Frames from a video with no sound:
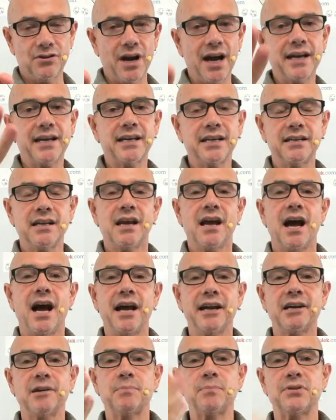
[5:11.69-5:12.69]
I can
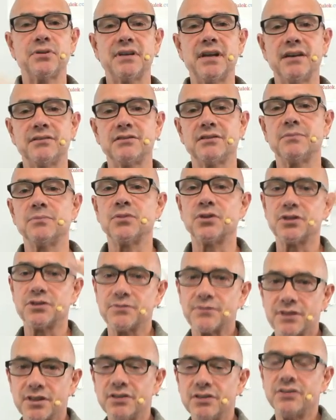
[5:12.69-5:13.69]
I could pronounce some words for you.